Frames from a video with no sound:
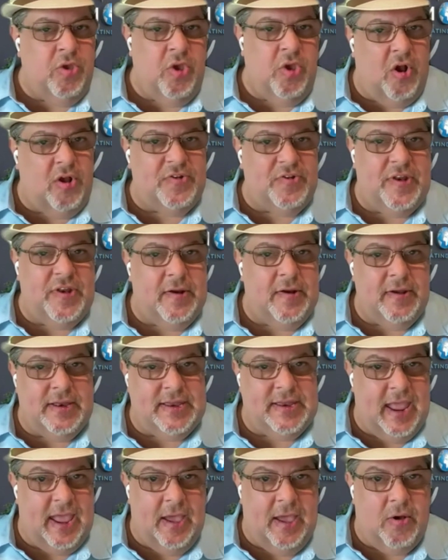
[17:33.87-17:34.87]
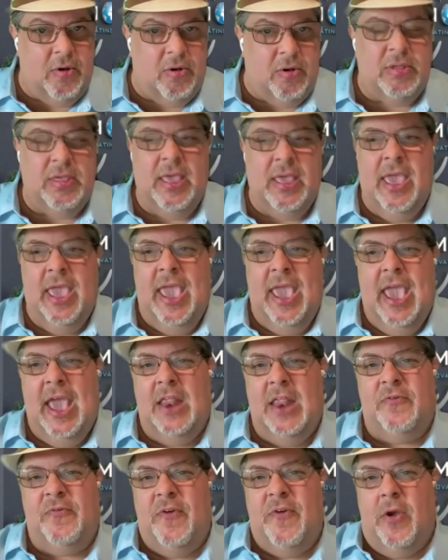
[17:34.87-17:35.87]
cautionary tale, yeah.
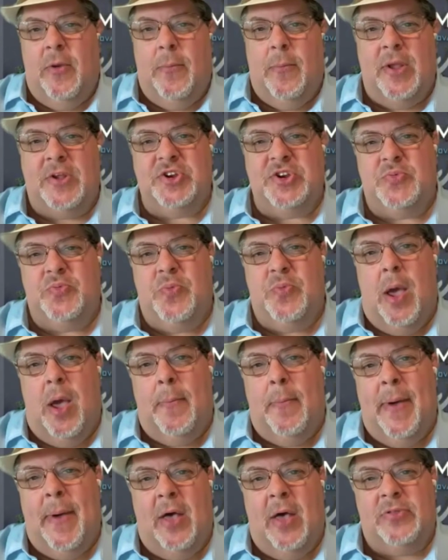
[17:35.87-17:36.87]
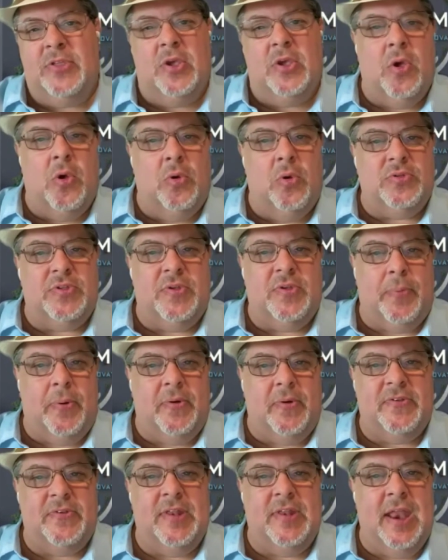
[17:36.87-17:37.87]
and it's very much about the cult of
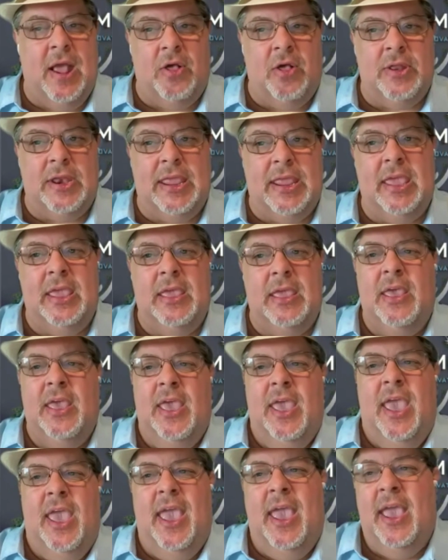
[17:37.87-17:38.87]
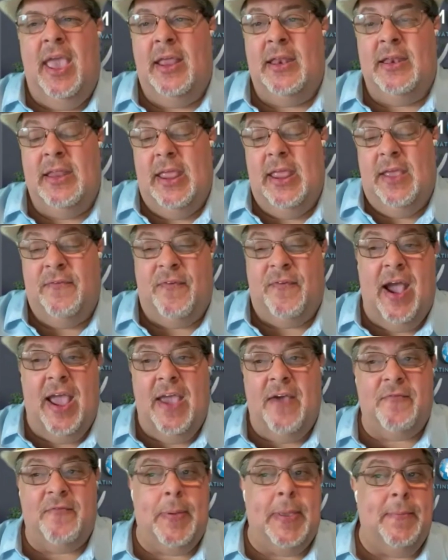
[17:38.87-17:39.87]
personality. And if I
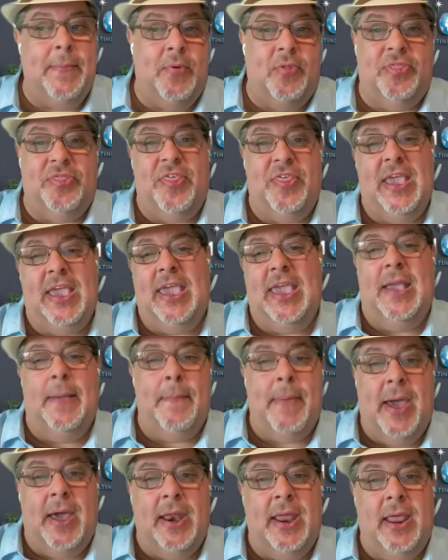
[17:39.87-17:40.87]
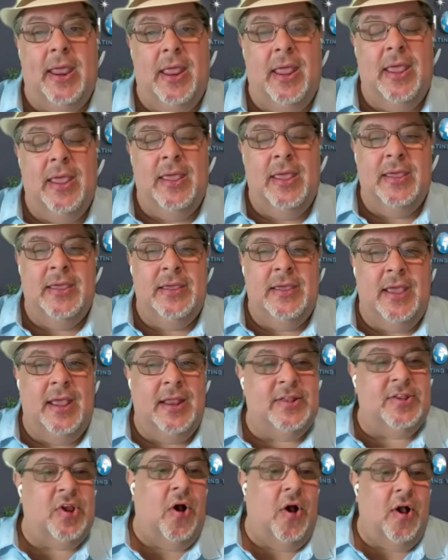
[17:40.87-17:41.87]
have people thinking about it
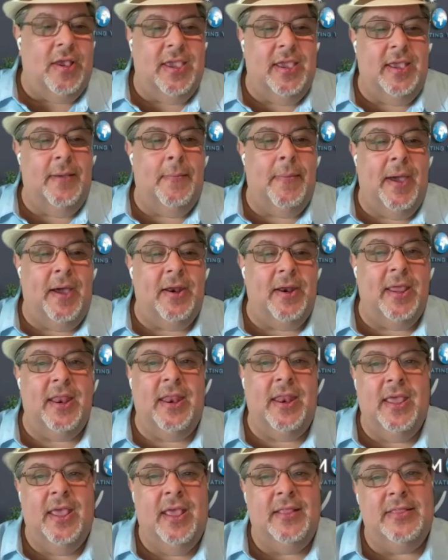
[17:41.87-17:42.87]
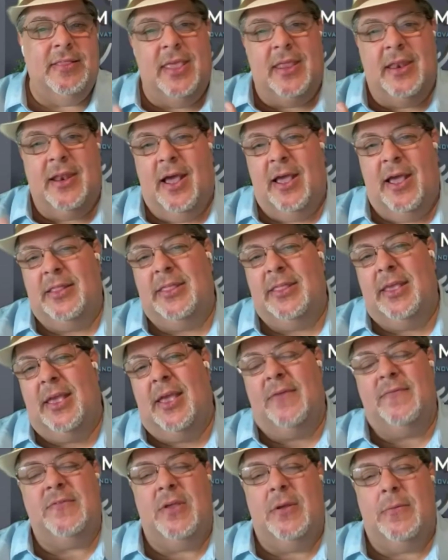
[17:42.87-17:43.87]
and talking about it, then I think
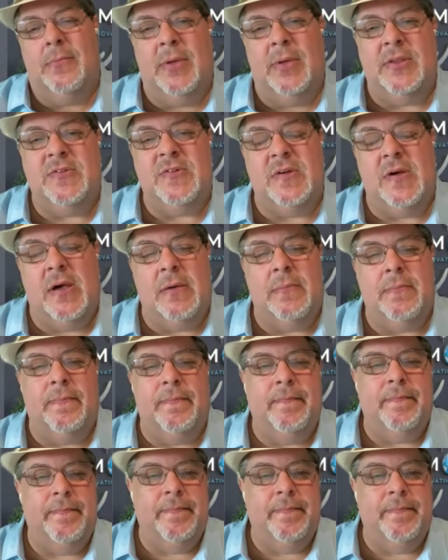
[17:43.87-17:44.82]
I've done my job.